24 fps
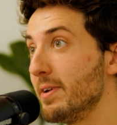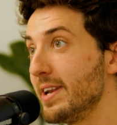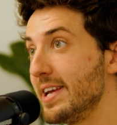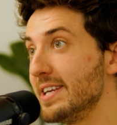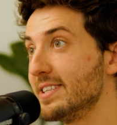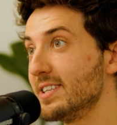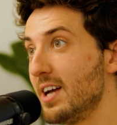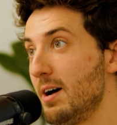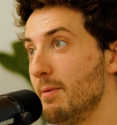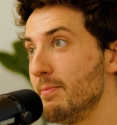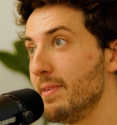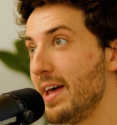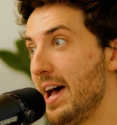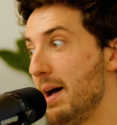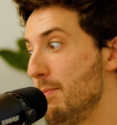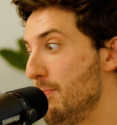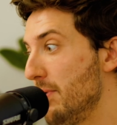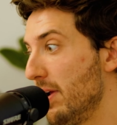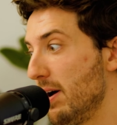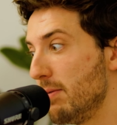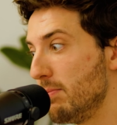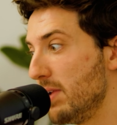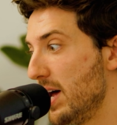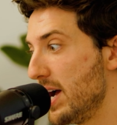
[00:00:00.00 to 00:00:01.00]
nominees up there,
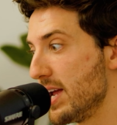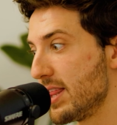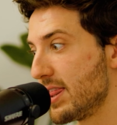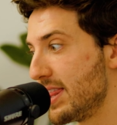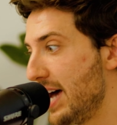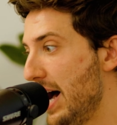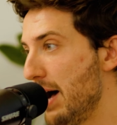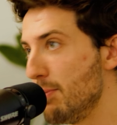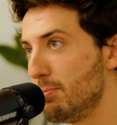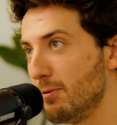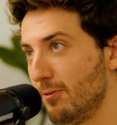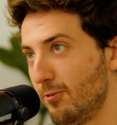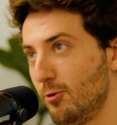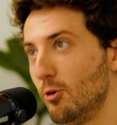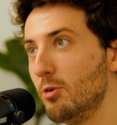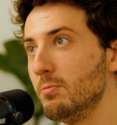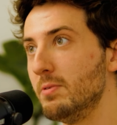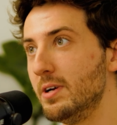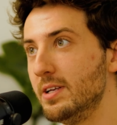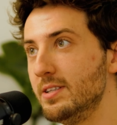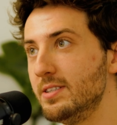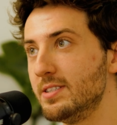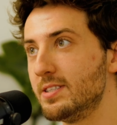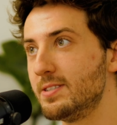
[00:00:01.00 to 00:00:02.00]
but I'm like, that
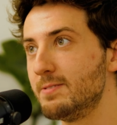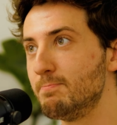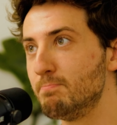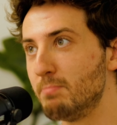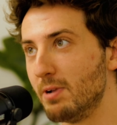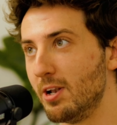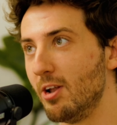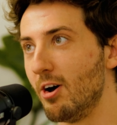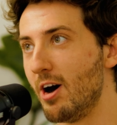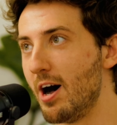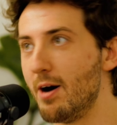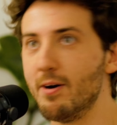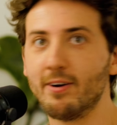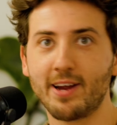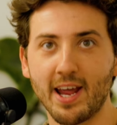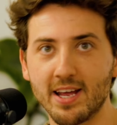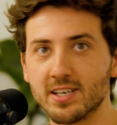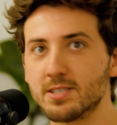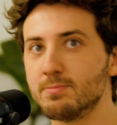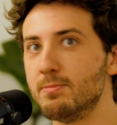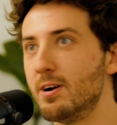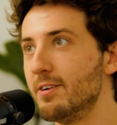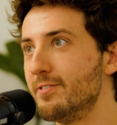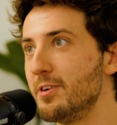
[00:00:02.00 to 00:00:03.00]
performance I'll get
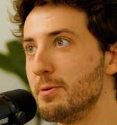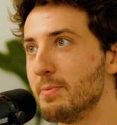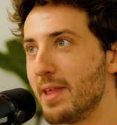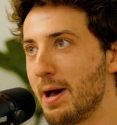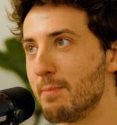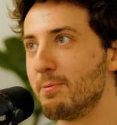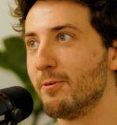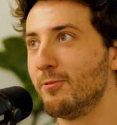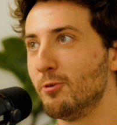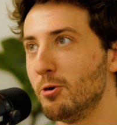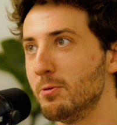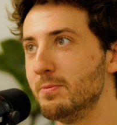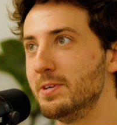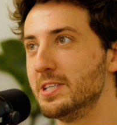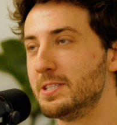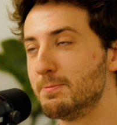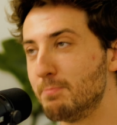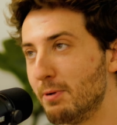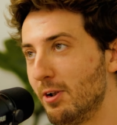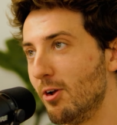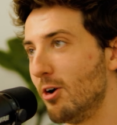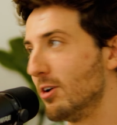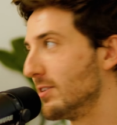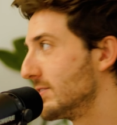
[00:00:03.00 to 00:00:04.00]
into my review, but that performance
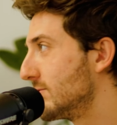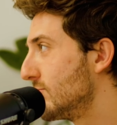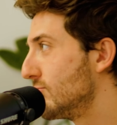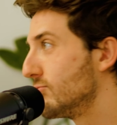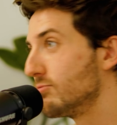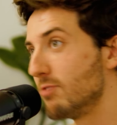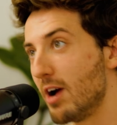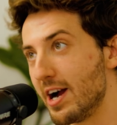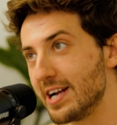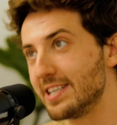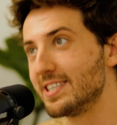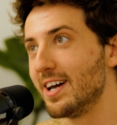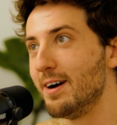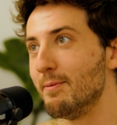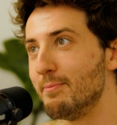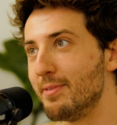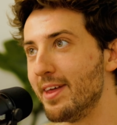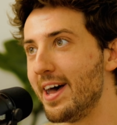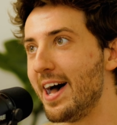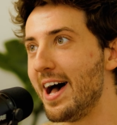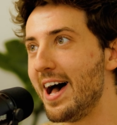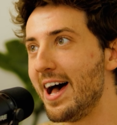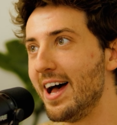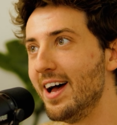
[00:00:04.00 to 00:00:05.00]
belongs right up
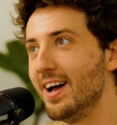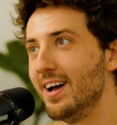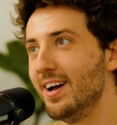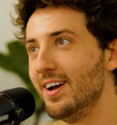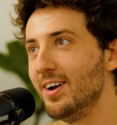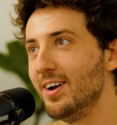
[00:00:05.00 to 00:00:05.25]
there